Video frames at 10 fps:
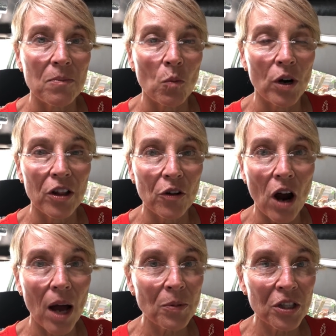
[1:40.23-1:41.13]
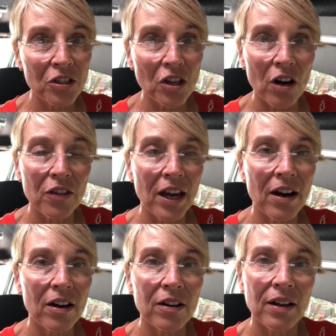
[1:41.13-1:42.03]
What other options are
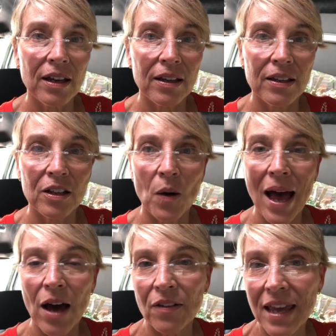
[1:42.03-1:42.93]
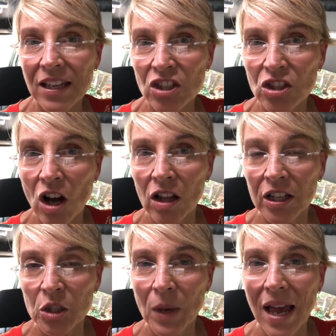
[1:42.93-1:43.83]
there? How do they install
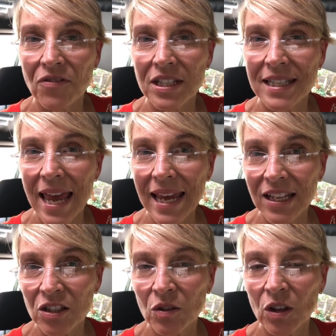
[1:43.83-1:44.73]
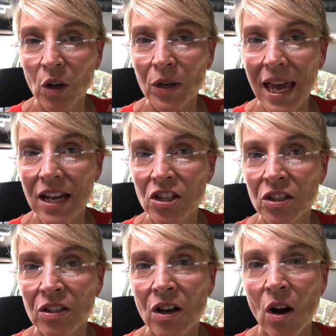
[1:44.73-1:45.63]
it? Do we have to take it to the
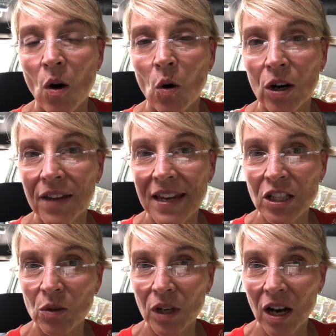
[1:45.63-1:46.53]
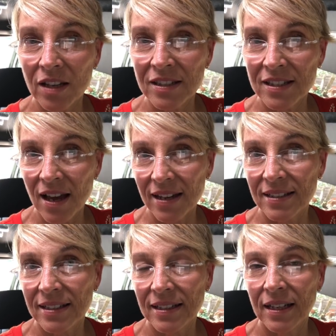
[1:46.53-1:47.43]
location, or can they do it on
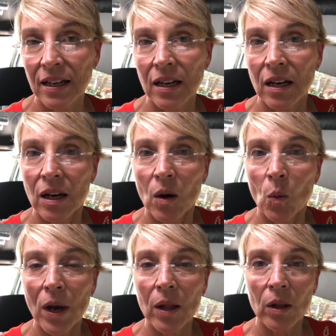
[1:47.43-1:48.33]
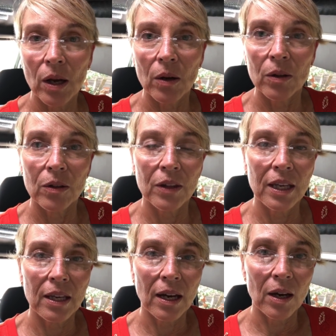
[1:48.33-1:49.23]
site? Well,
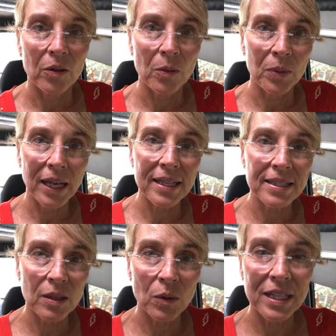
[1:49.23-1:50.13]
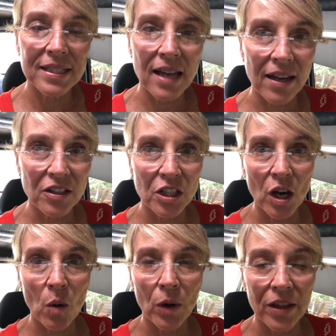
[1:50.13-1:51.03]
the place that we decided to
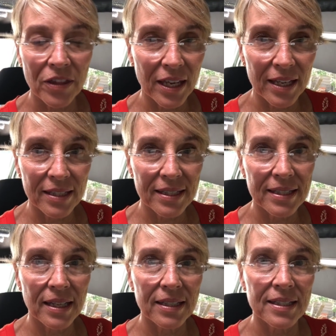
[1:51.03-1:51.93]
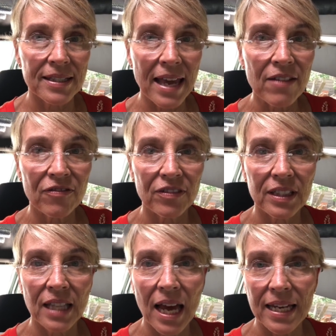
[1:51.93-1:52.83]
go with is Safe
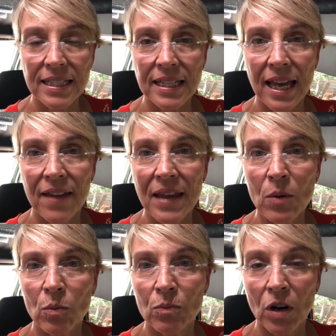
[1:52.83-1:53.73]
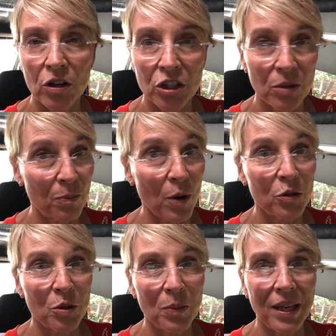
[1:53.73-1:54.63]
Light, and they are
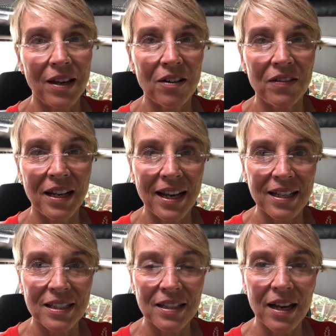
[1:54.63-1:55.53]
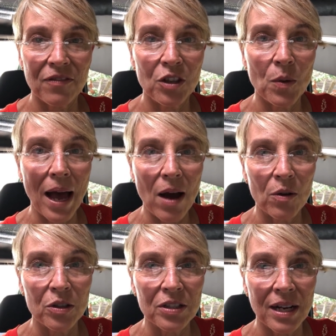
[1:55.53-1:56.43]
supposed to be here in the next few
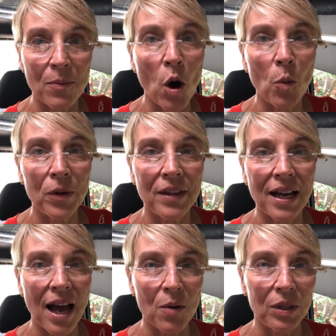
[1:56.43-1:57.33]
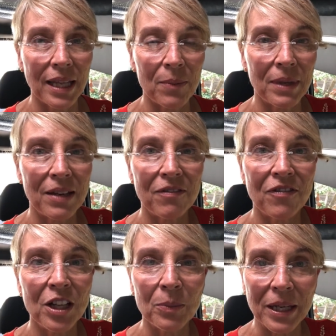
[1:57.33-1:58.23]
hours, and I'm hoping the guy will let me
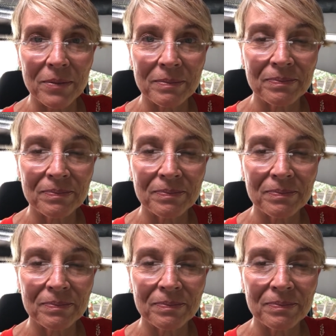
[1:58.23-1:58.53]
film it.